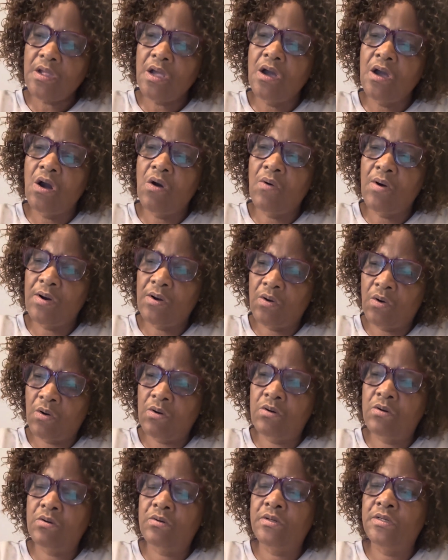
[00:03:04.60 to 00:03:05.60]
Our
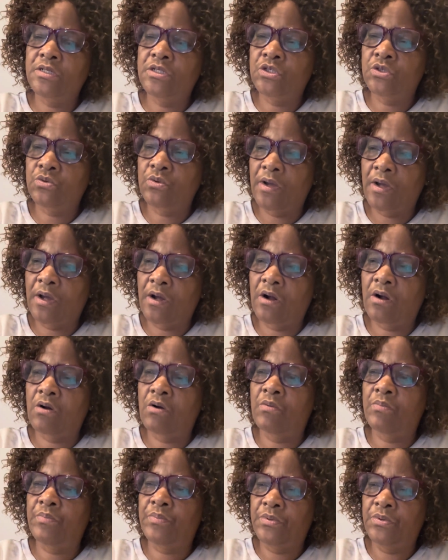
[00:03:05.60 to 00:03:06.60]
goal is to
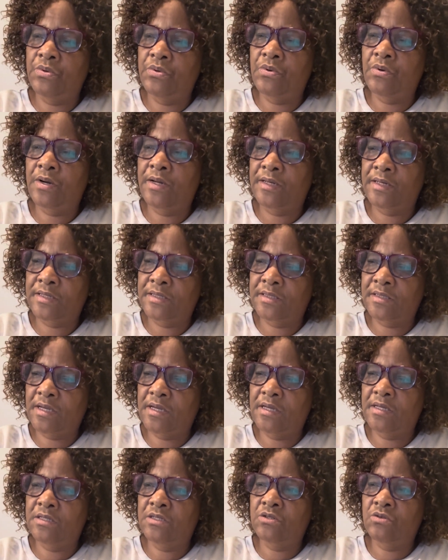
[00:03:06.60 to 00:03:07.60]
help you
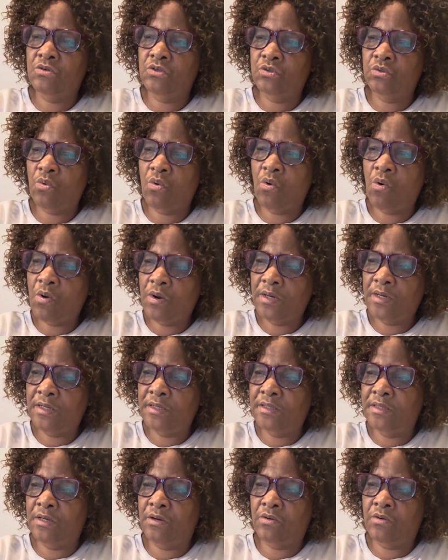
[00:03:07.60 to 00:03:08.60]
understand not only
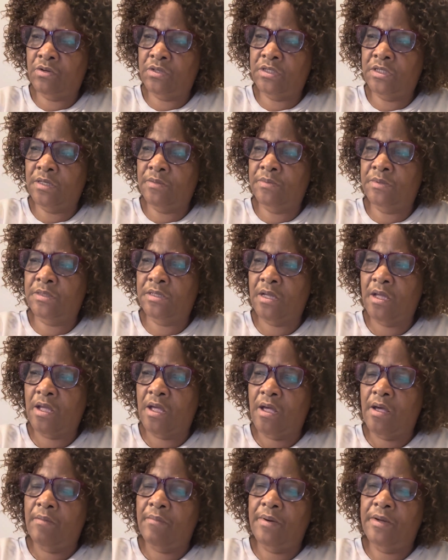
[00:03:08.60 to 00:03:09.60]
the concepts,
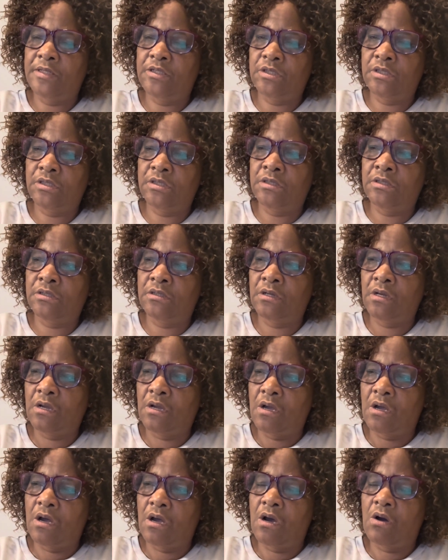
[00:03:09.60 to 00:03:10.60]
but
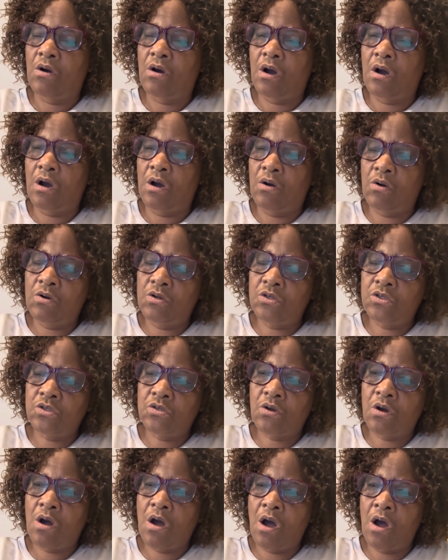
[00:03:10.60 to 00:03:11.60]

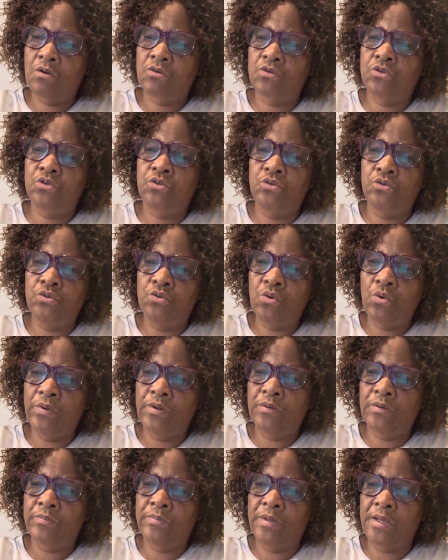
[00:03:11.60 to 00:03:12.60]
also how you
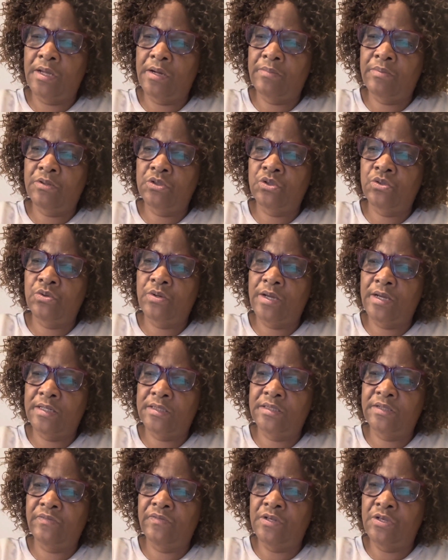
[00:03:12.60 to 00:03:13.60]
will be able to
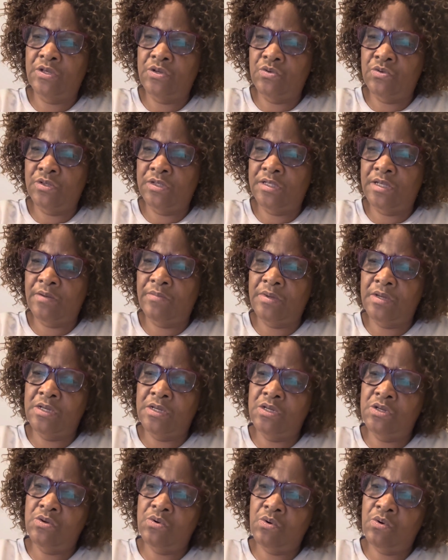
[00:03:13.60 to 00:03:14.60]
actively use them
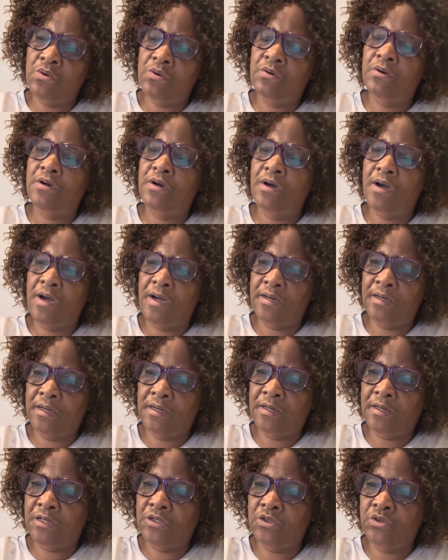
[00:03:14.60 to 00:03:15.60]
in your
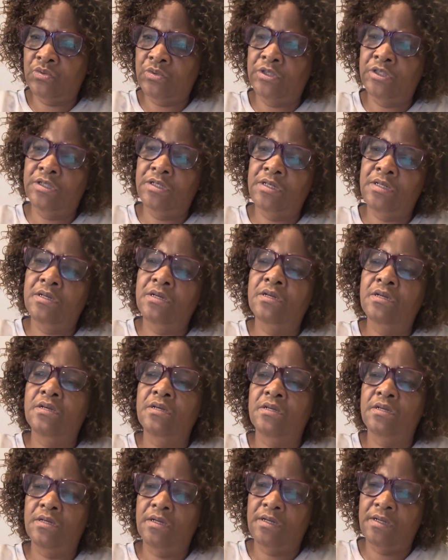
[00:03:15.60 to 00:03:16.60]
undergraduate
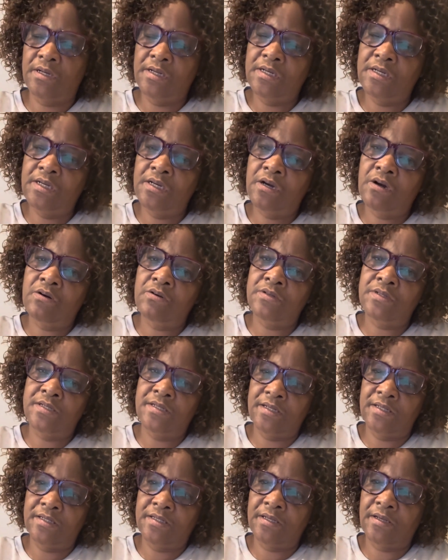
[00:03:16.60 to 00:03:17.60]
clinical
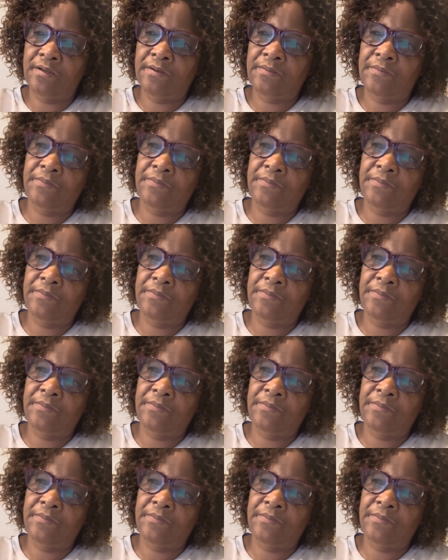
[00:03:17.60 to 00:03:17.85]
setting.